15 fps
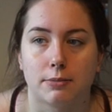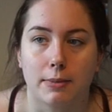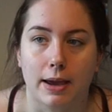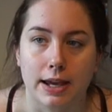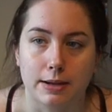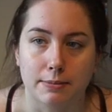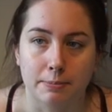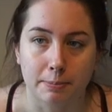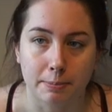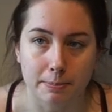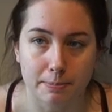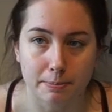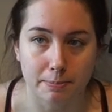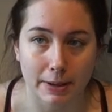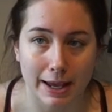the main
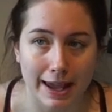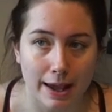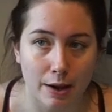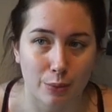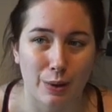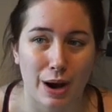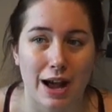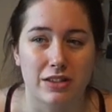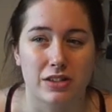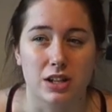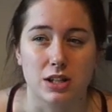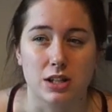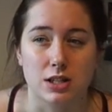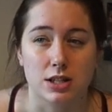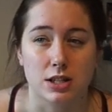bit where
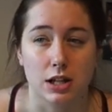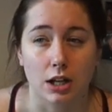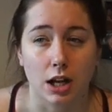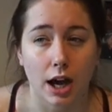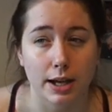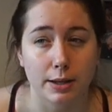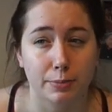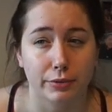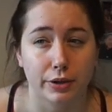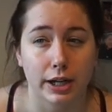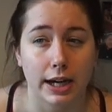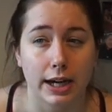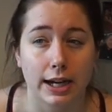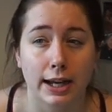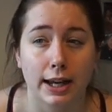there's the
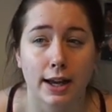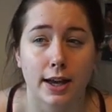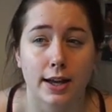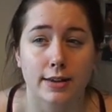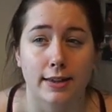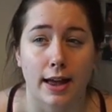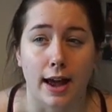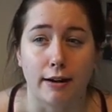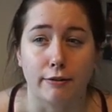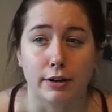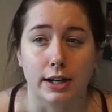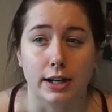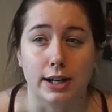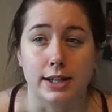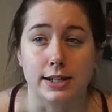library,
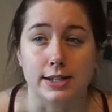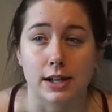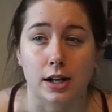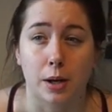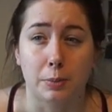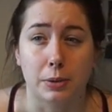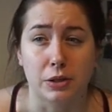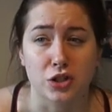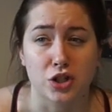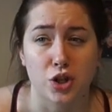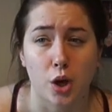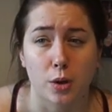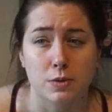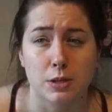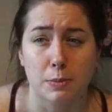there is a couple of
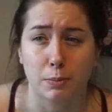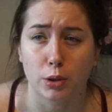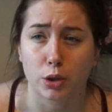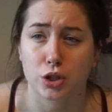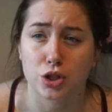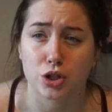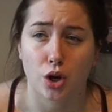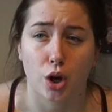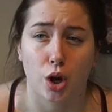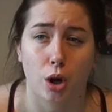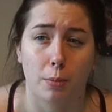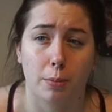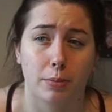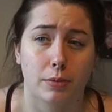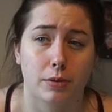shops, the
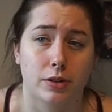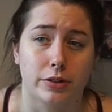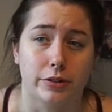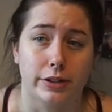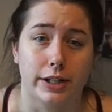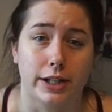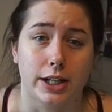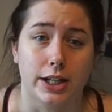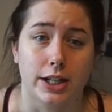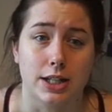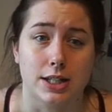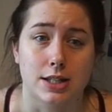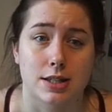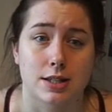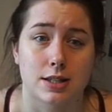bookshop,
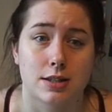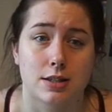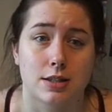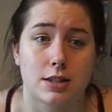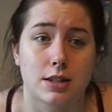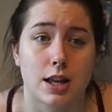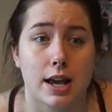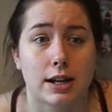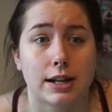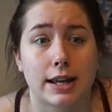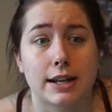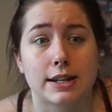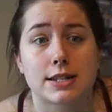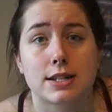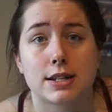it
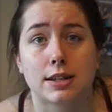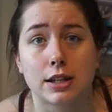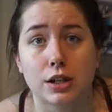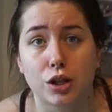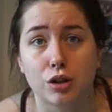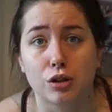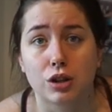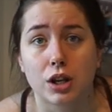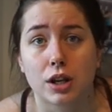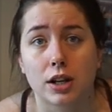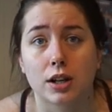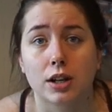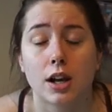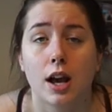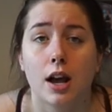links to the
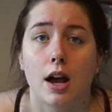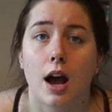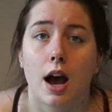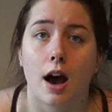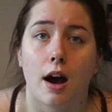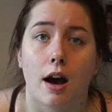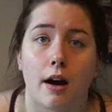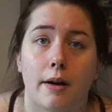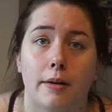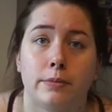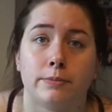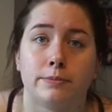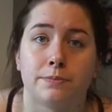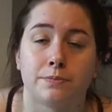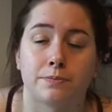Union,
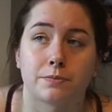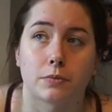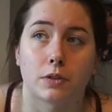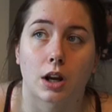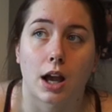and